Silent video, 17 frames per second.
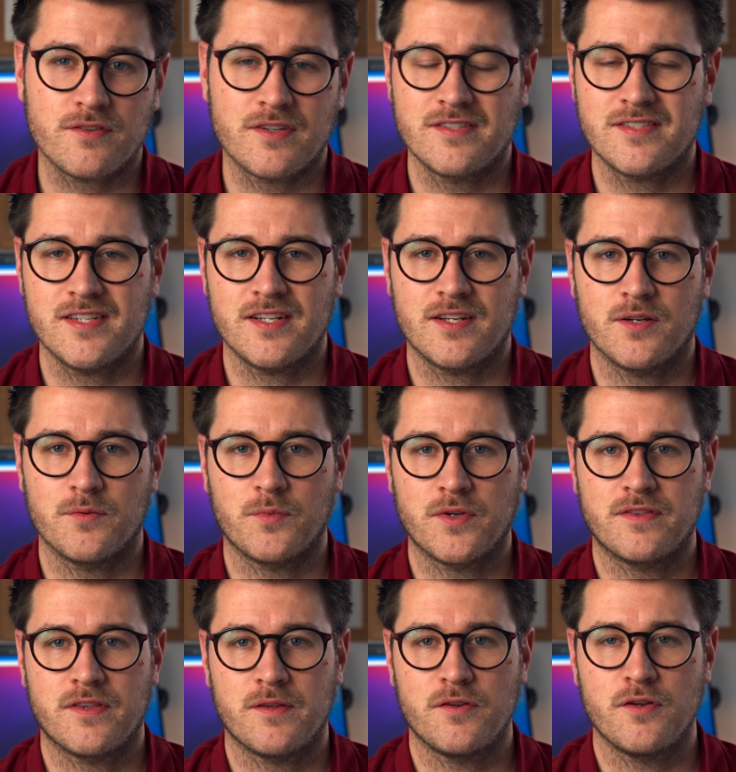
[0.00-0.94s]
consider
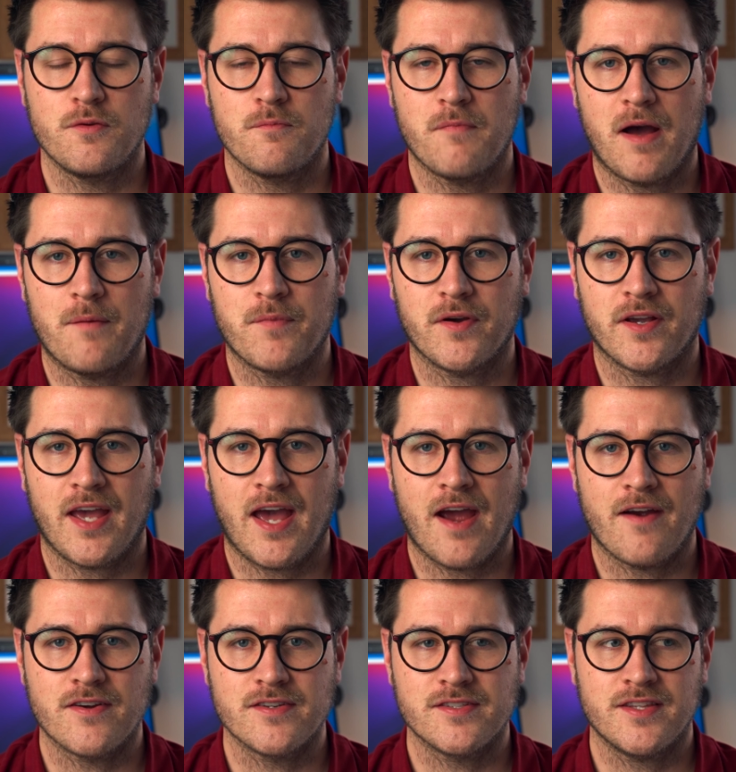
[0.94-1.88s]
with the new MacBook
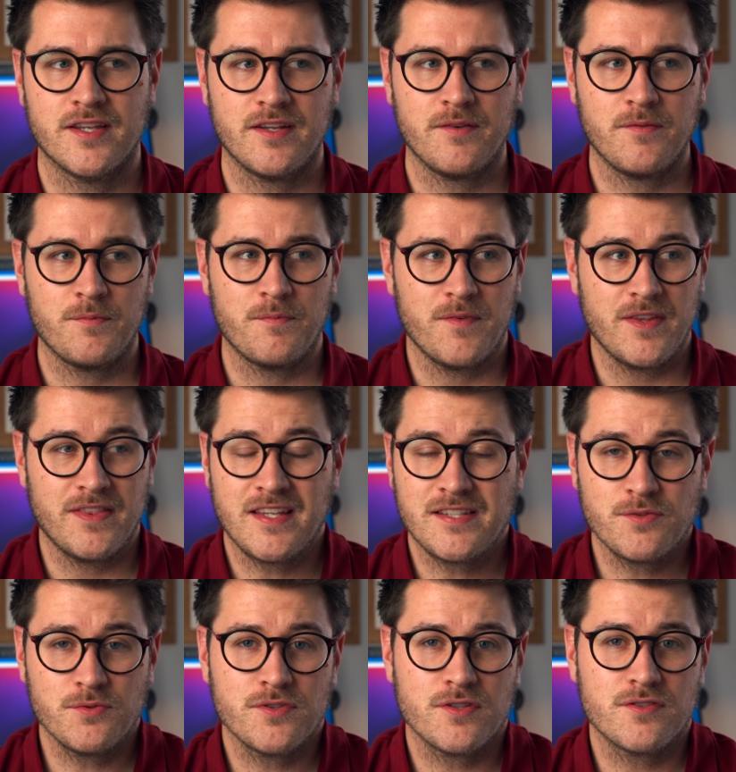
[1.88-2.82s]
Air is that
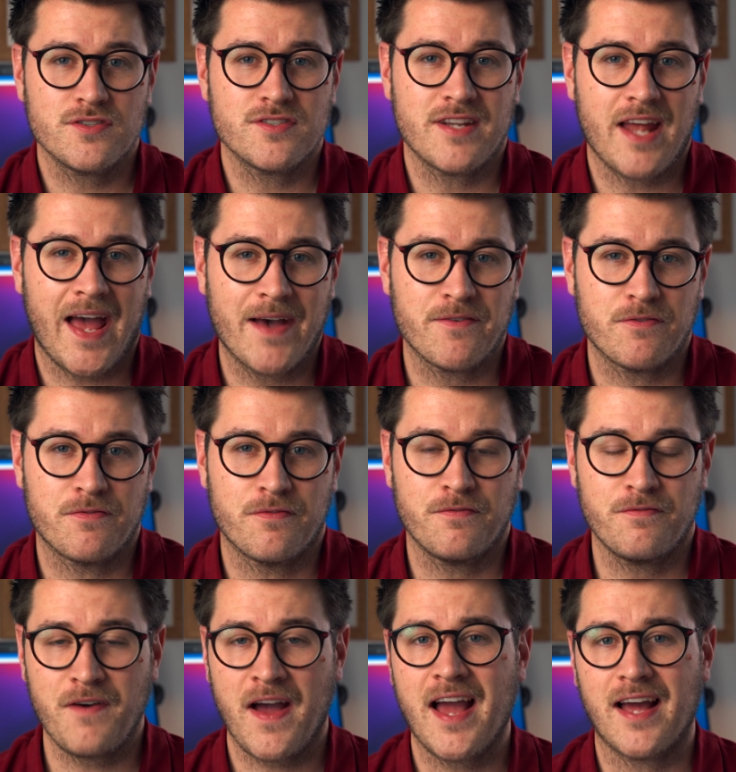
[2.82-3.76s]
This also doesn't have a
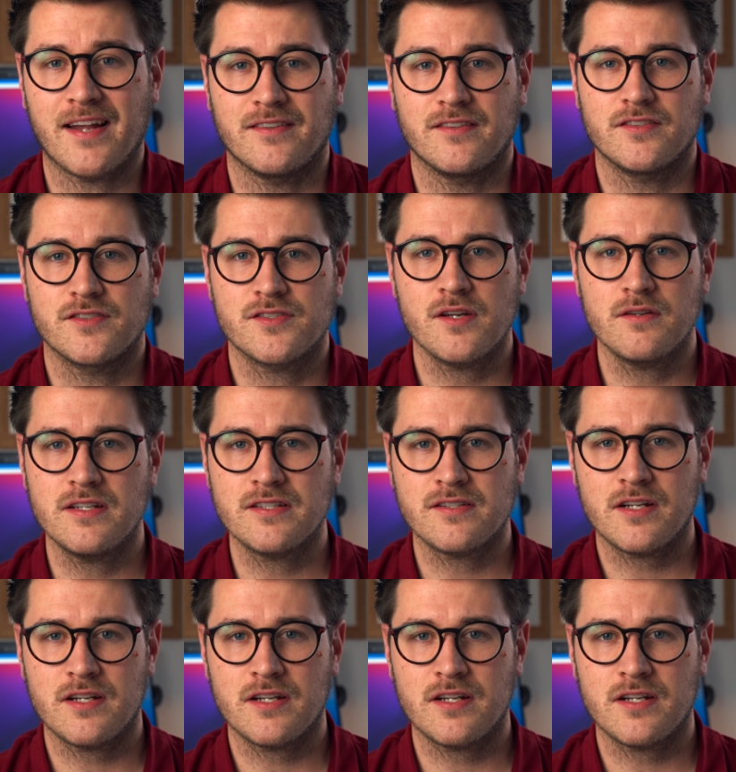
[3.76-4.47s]
fan, so it's